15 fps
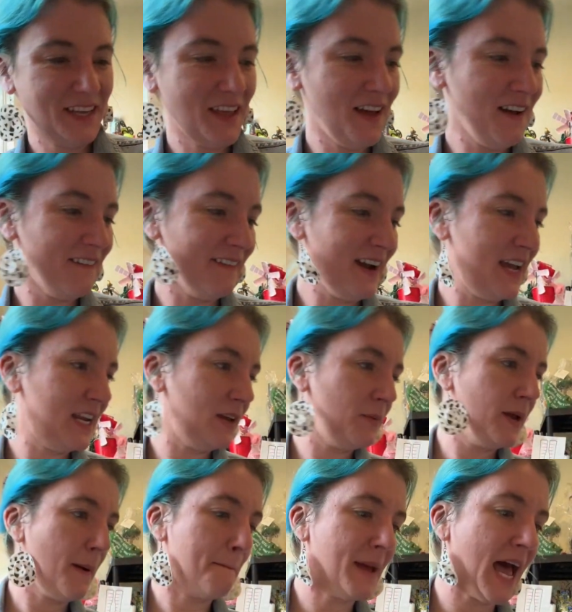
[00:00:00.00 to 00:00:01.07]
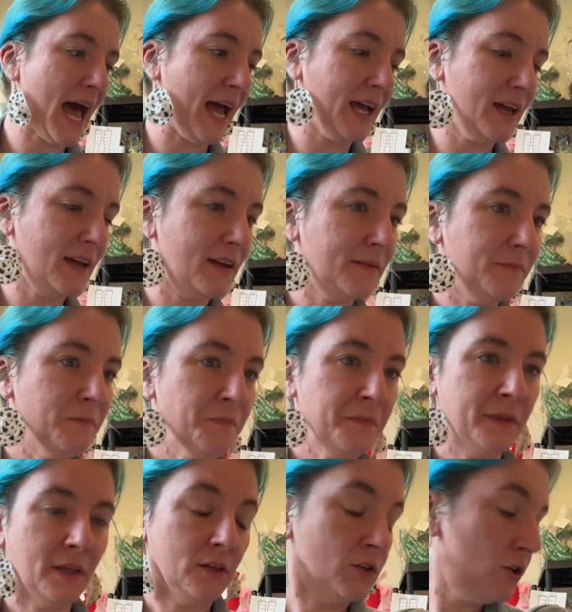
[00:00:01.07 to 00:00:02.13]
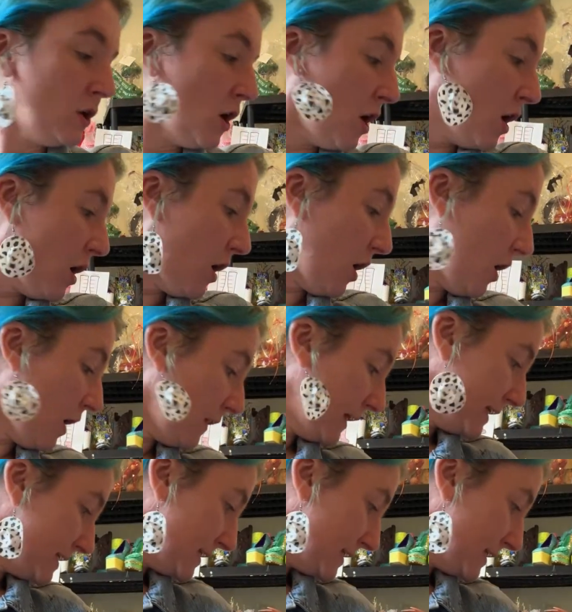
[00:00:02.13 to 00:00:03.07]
All righty, we are back. All I